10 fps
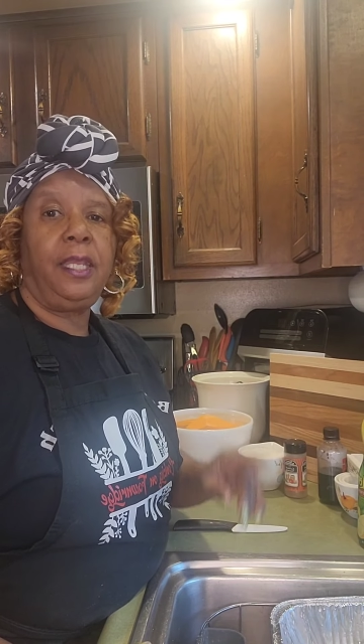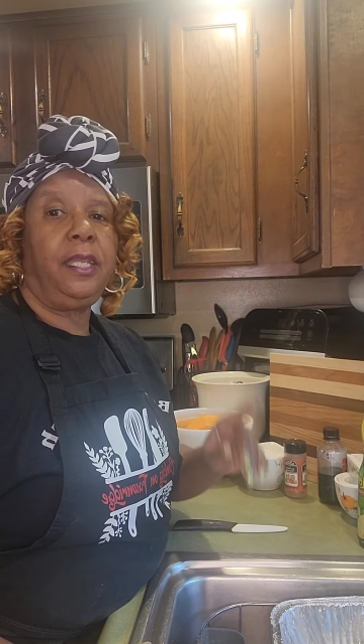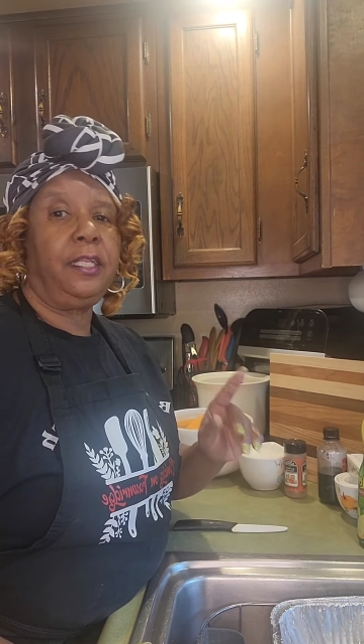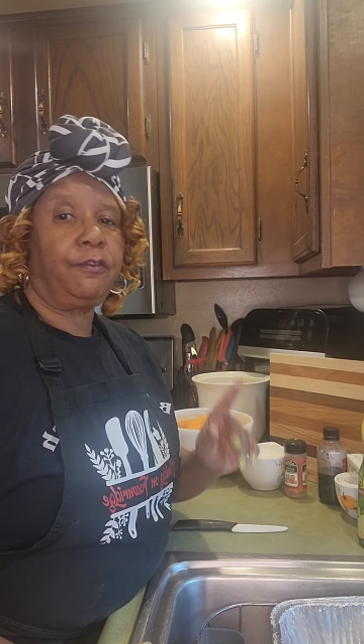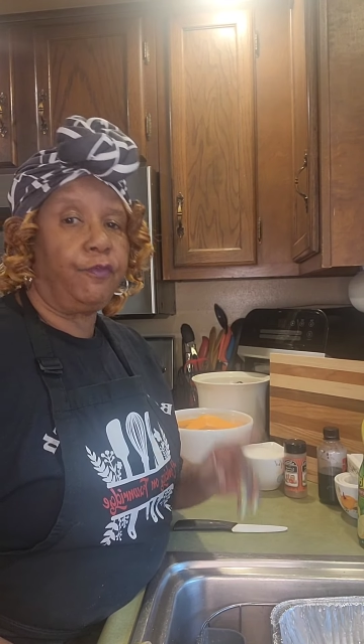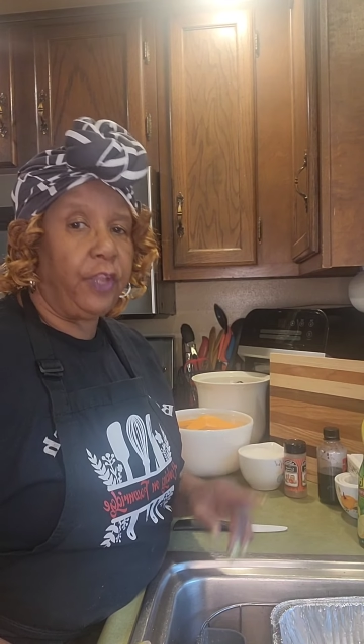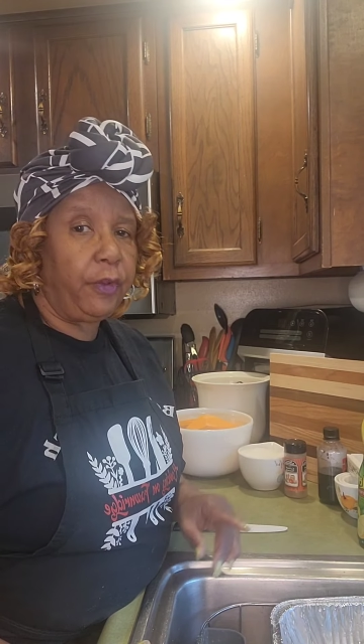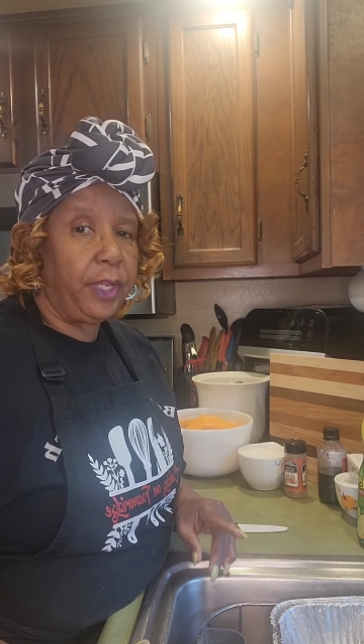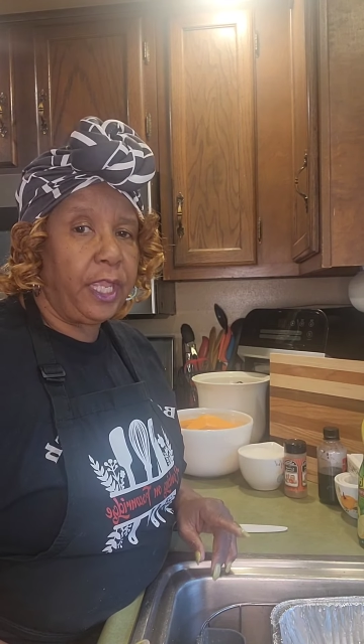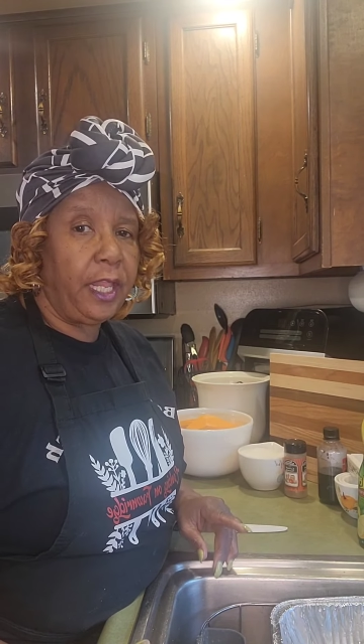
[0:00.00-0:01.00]
It's
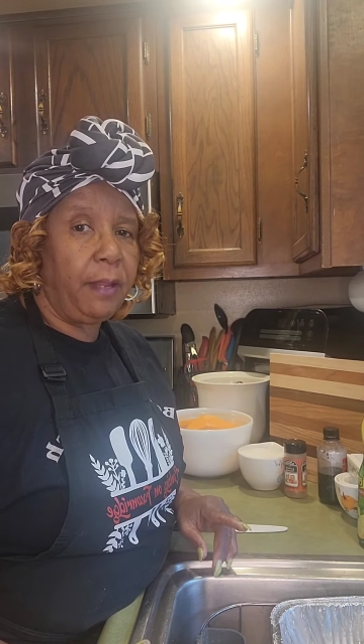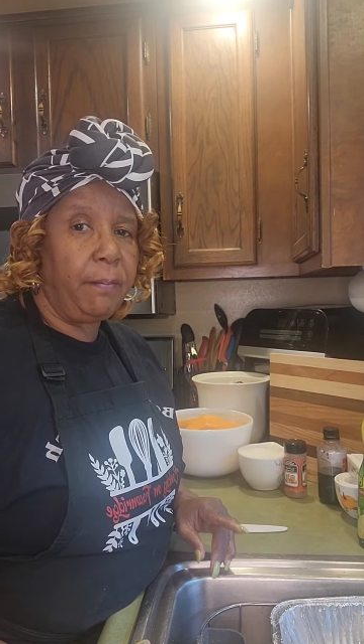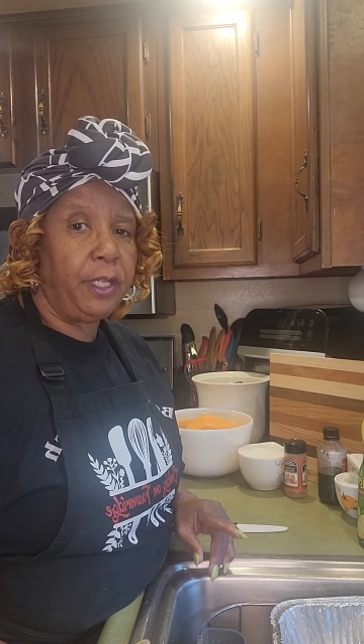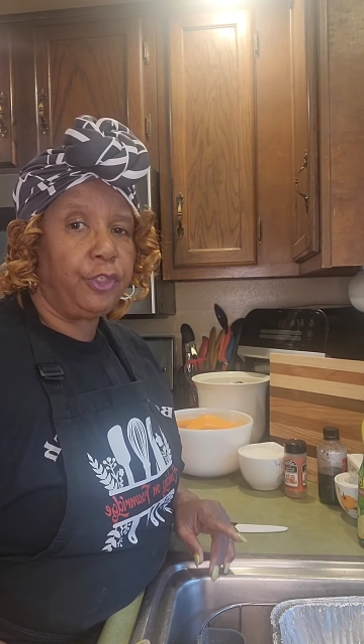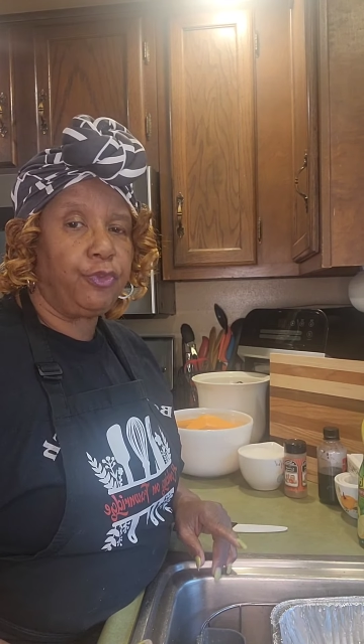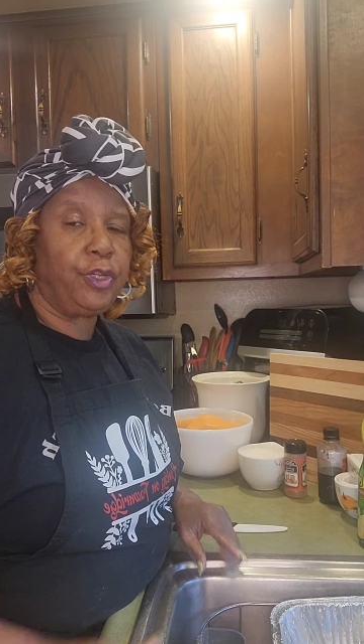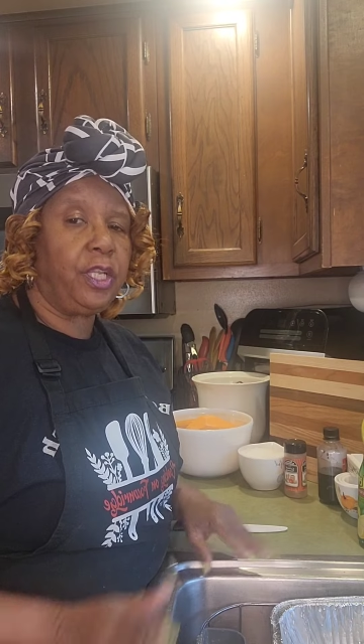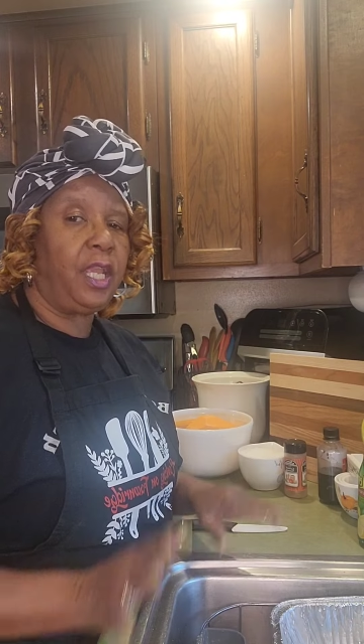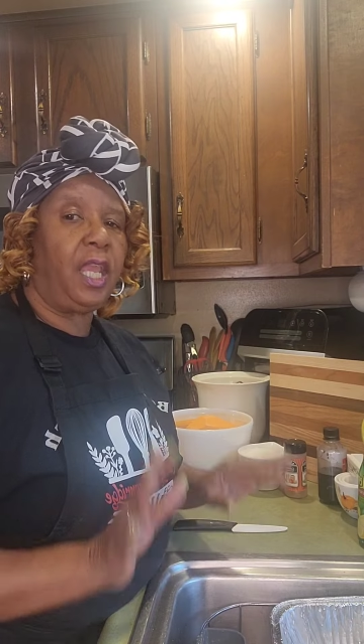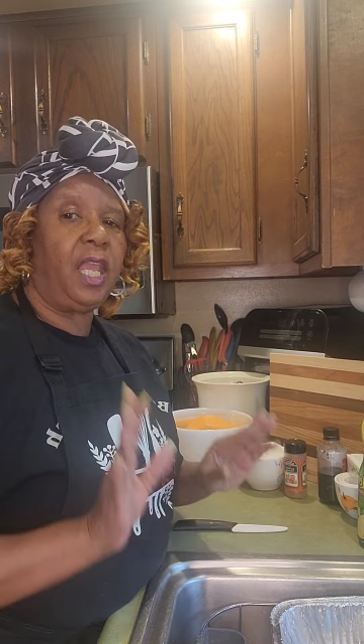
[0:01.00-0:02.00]
very
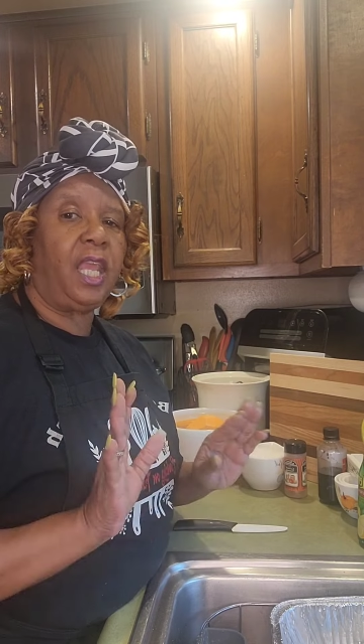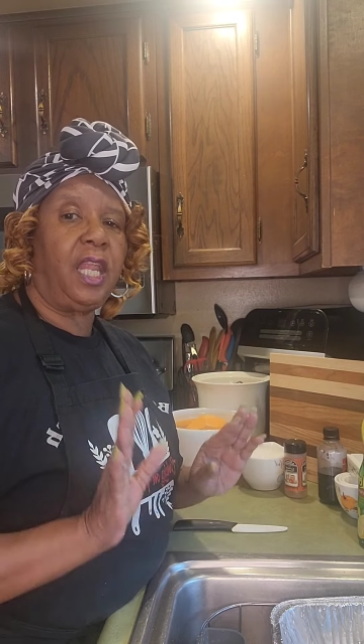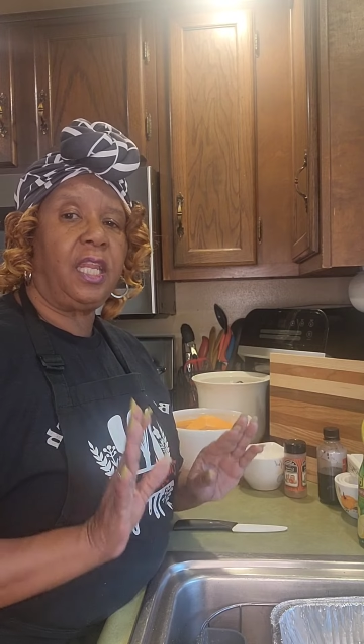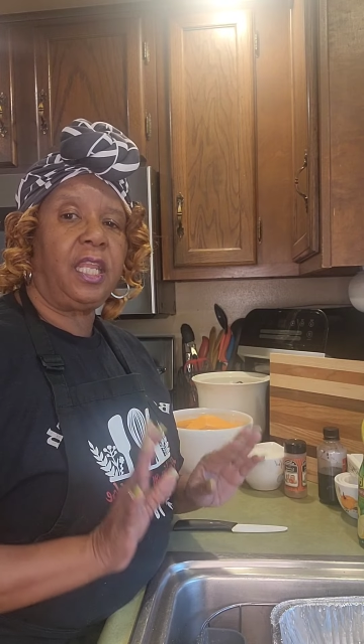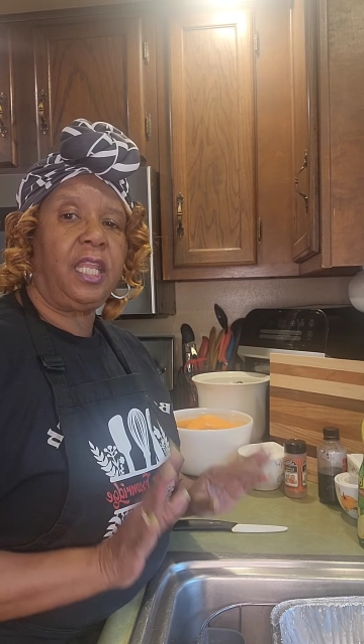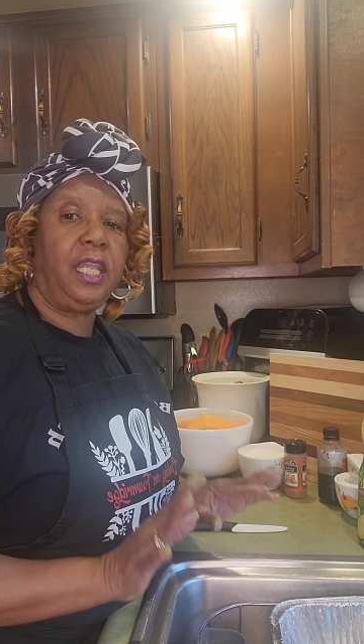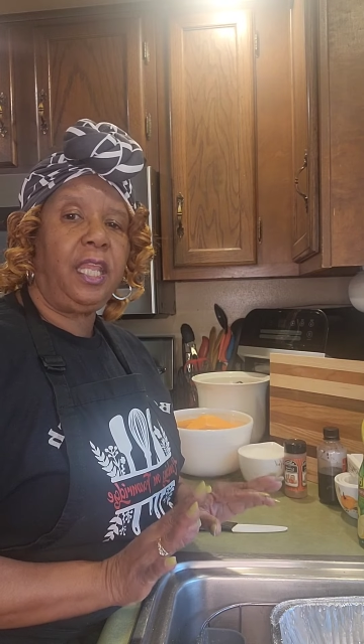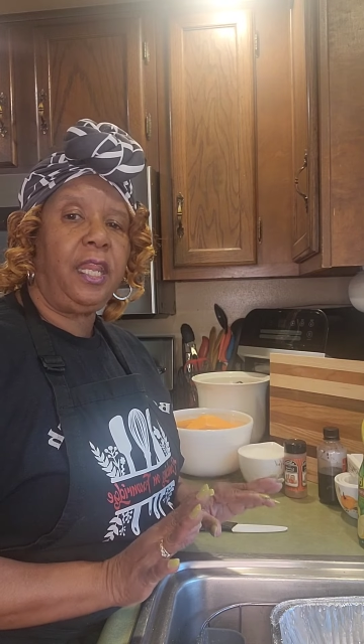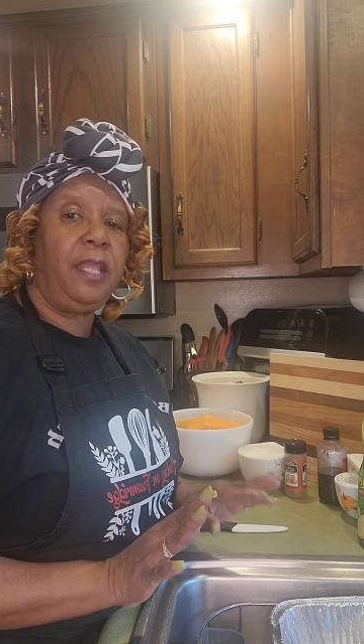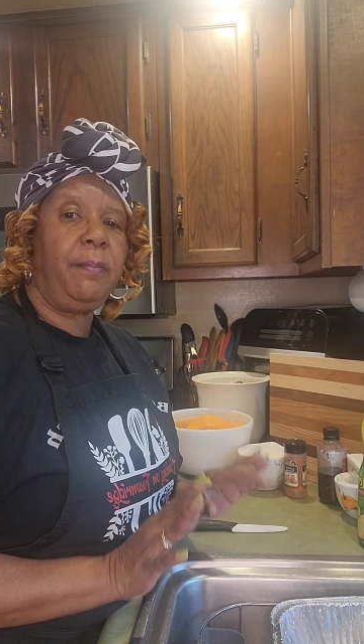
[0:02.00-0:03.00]
elementary and
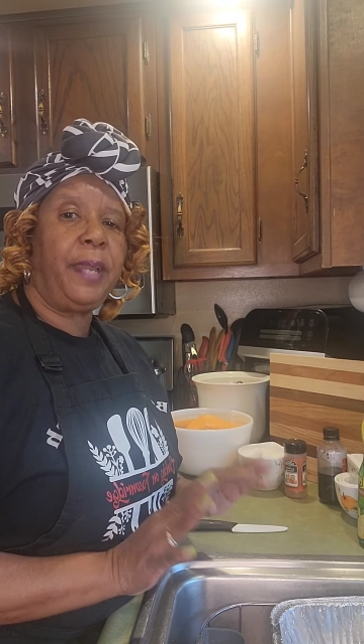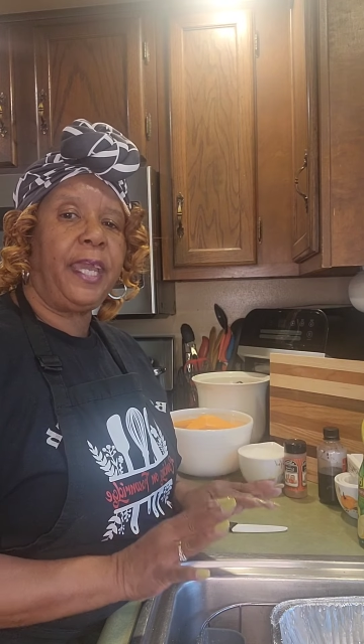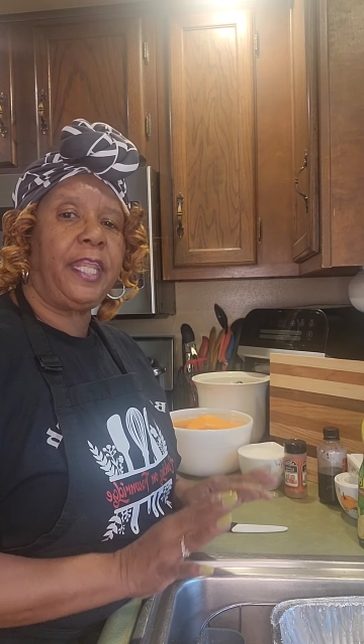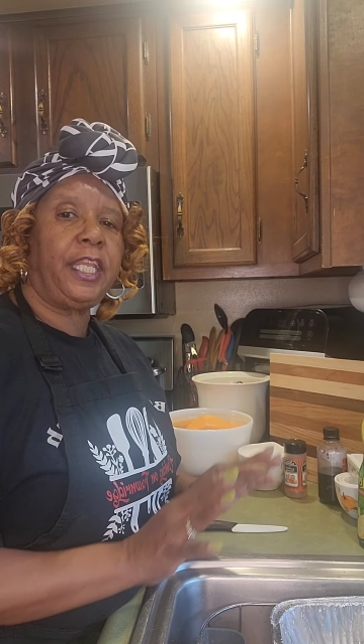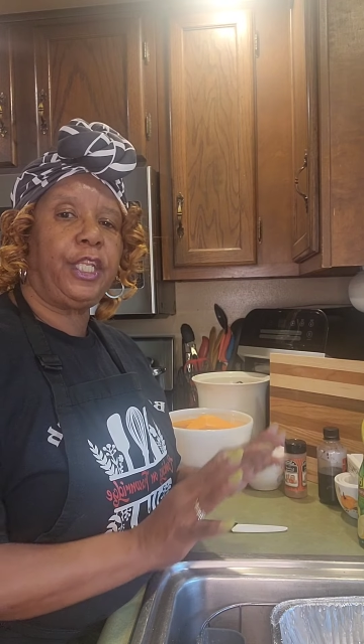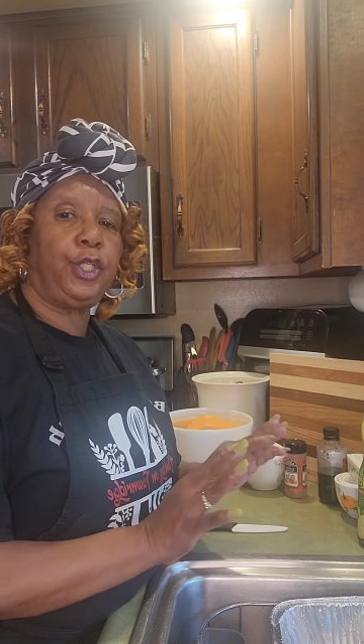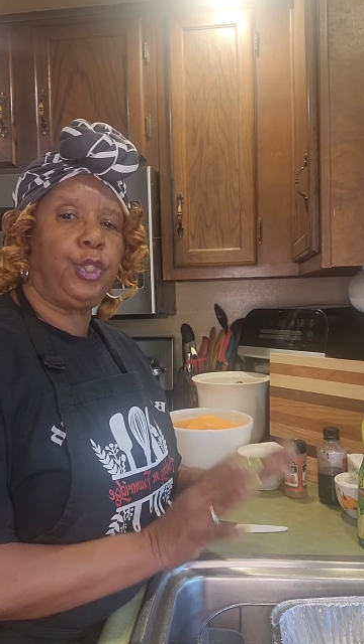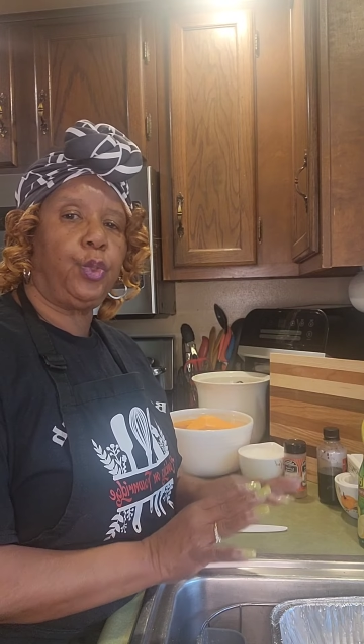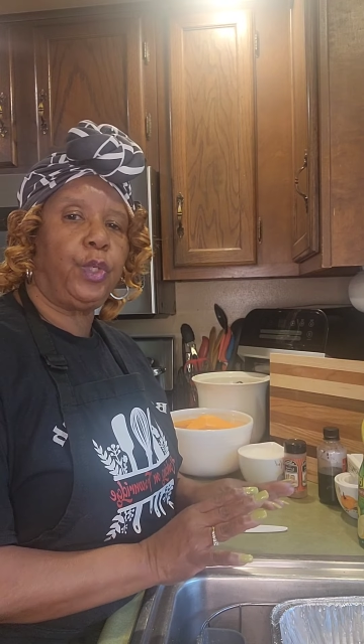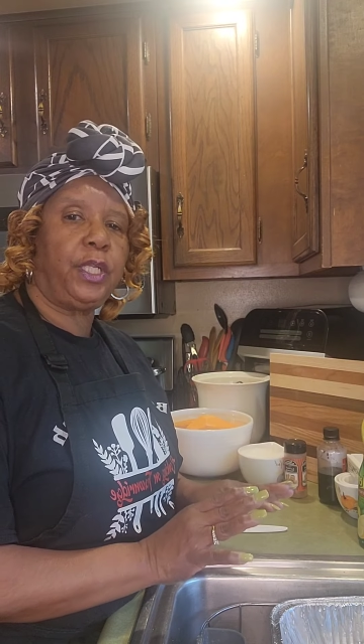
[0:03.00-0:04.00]
anybody can
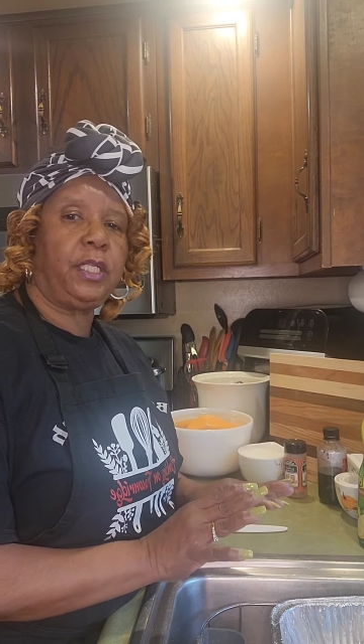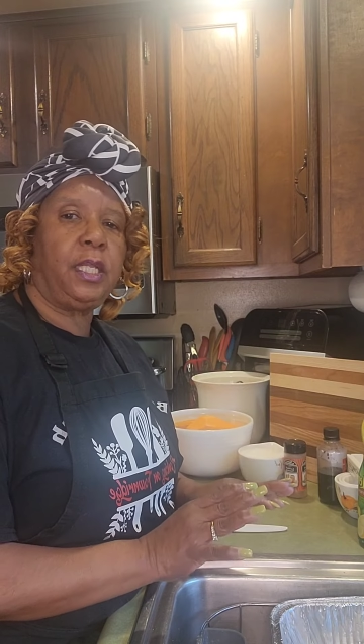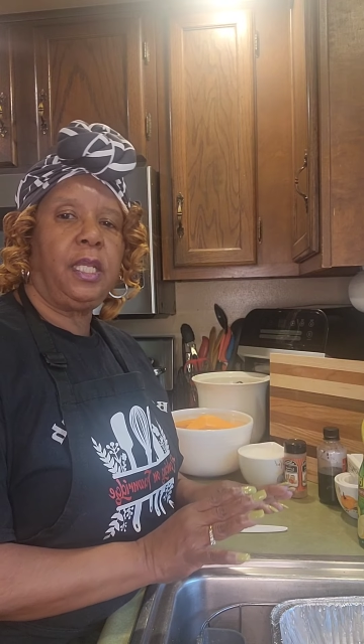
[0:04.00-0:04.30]
do it.